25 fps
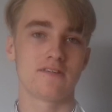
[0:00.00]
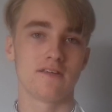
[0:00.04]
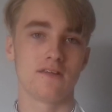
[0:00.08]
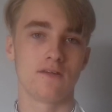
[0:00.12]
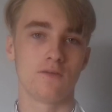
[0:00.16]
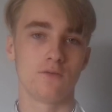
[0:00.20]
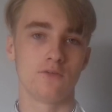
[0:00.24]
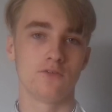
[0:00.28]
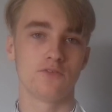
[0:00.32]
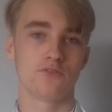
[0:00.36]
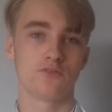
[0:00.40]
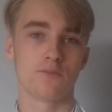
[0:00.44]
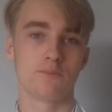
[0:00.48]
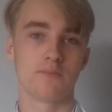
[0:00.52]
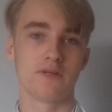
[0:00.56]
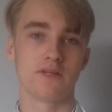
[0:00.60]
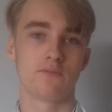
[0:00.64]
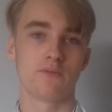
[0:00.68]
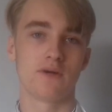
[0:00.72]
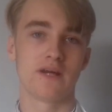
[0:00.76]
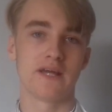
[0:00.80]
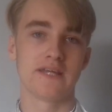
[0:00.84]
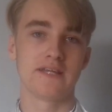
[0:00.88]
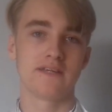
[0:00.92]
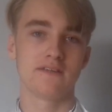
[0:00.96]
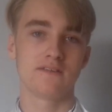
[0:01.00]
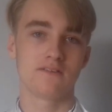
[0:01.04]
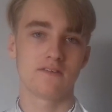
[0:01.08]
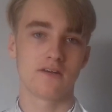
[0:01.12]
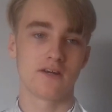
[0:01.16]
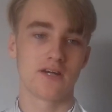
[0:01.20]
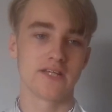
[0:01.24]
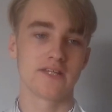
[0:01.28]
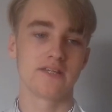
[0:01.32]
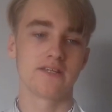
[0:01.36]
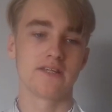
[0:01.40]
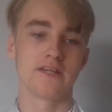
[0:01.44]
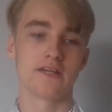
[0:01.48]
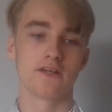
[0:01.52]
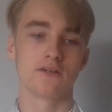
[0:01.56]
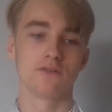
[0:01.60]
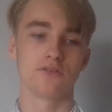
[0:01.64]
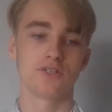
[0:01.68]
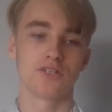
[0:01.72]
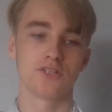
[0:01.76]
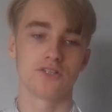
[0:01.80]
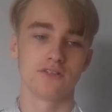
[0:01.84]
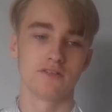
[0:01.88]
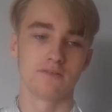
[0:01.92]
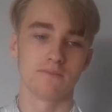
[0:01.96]
that launched from Midway died in the
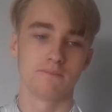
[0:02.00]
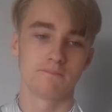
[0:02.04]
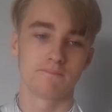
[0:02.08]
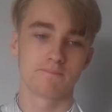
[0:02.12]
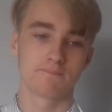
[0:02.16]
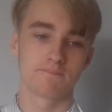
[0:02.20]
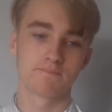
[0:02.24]
ocean.